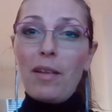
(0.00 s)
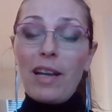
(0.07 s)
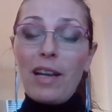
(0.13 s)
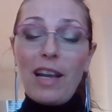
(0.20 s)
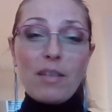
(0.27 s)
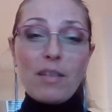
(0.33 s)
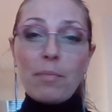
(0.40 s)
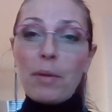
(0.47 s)

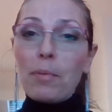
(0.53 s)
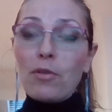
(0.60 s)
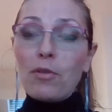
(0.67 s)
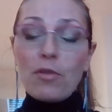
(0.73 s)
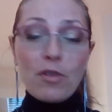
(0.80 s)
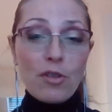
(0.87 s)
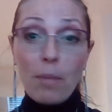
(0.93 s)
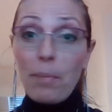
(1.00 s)
getting people to
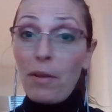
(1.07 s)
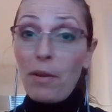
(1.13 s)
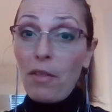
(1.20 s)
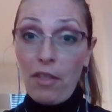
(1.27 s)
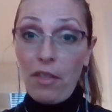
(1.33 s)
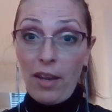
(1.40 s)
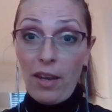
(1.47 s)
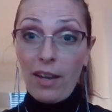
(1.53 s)
stop and
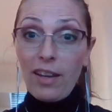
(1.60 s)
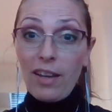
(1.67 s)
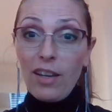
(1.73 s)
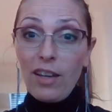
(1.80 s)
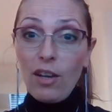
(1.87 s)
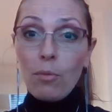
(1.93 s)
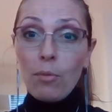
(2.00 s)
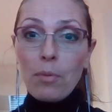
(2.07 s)
think
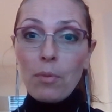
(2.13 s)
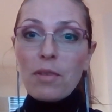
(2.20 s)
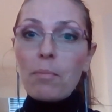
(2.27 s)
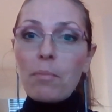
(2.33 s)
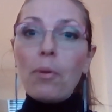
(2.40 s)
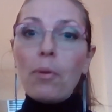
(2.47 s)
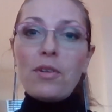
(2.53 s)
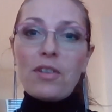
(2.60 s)
what was
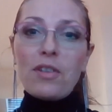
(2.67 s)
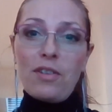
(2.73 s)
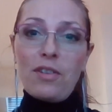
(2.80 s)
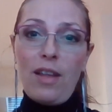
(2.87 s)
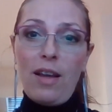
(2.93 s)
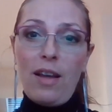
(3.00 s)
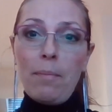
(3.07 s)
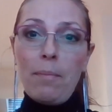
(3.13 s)
important to
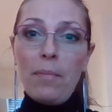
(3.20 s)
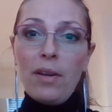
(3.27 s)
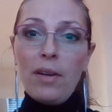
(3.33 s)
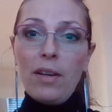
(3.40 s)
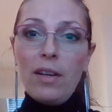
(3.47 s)
them.